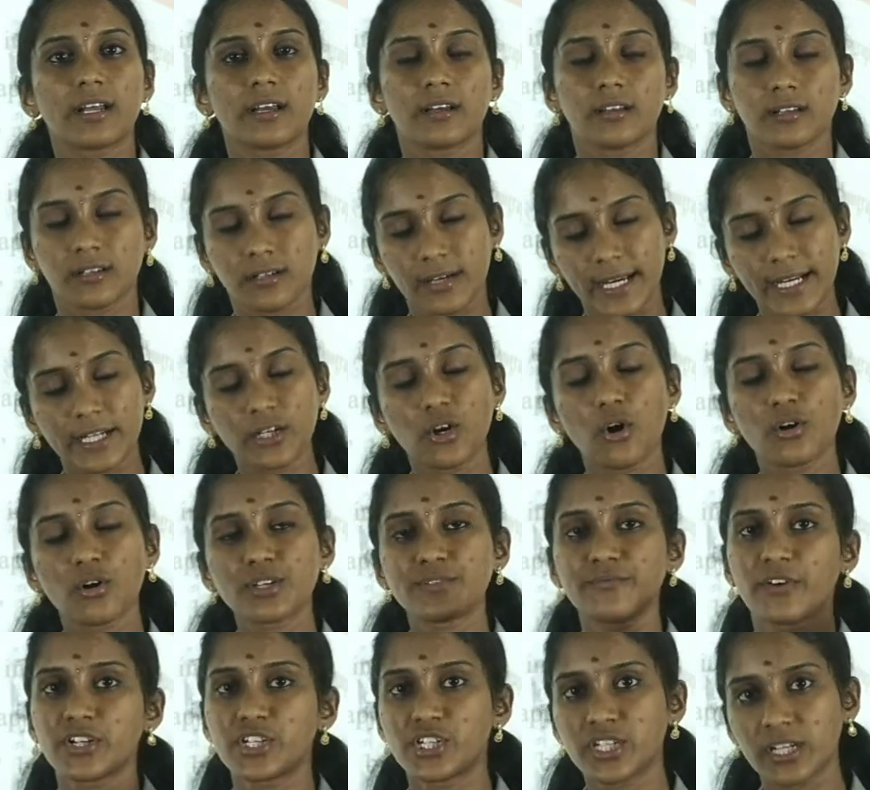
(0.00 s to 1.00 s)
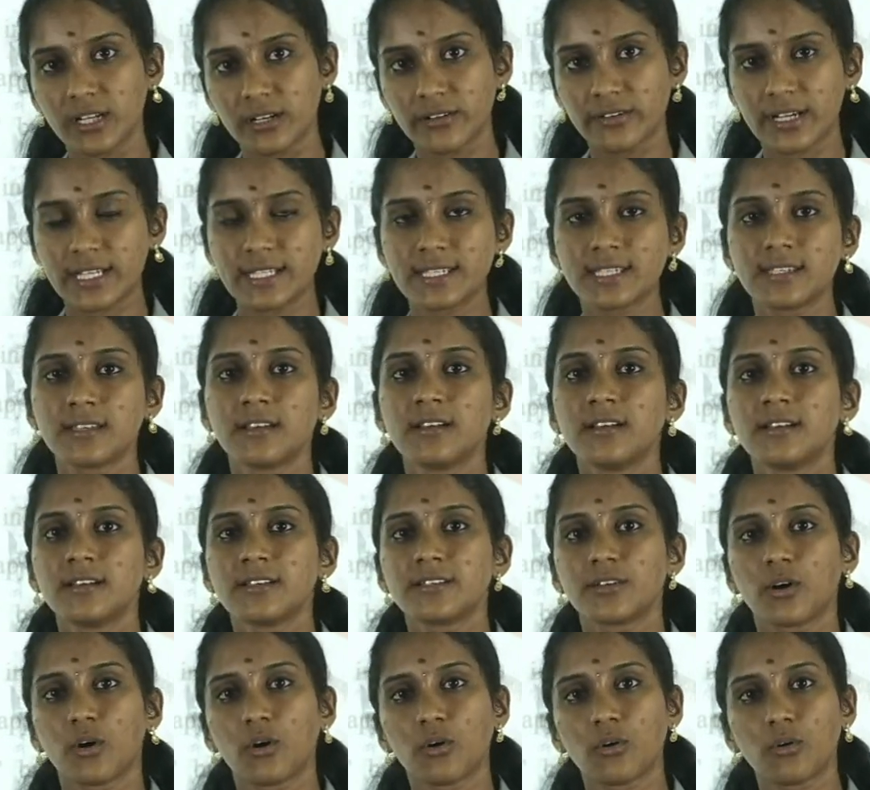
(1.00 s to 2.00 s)
it goes for children's,
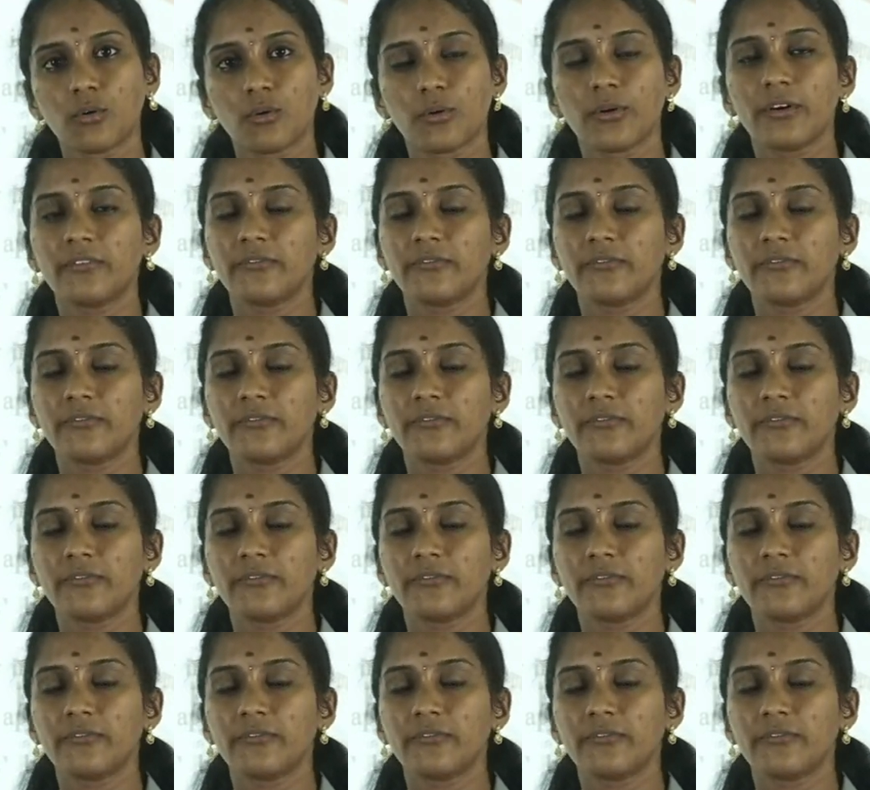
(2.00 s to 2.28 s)
so